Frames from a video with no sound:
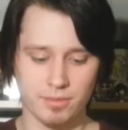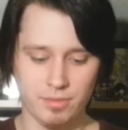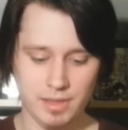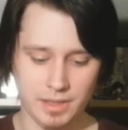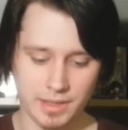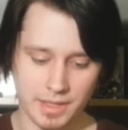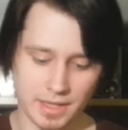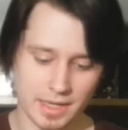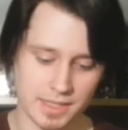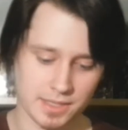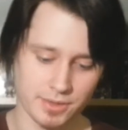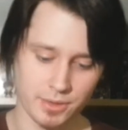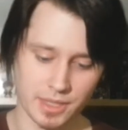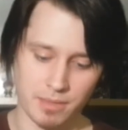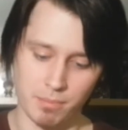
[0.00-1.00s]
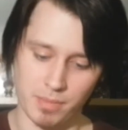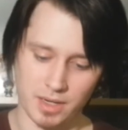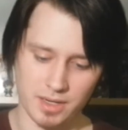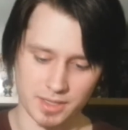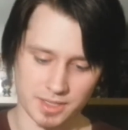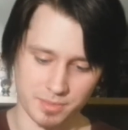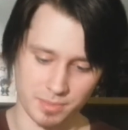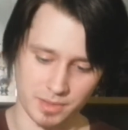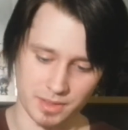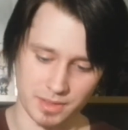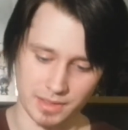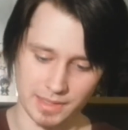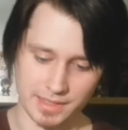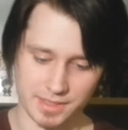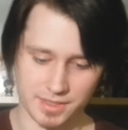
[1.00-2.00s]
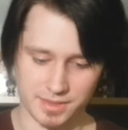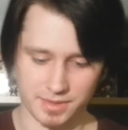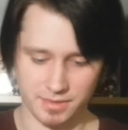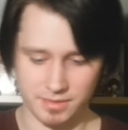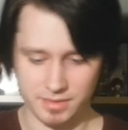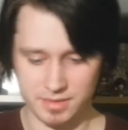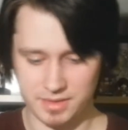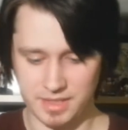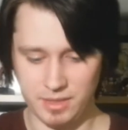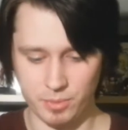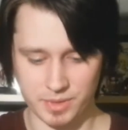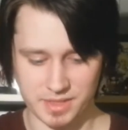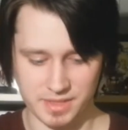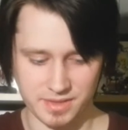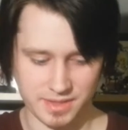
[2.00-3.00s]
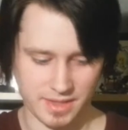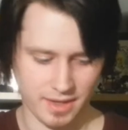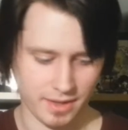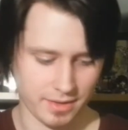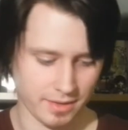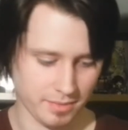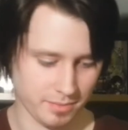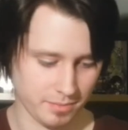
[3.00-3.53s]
a really nice looking box, but let's see what's inside.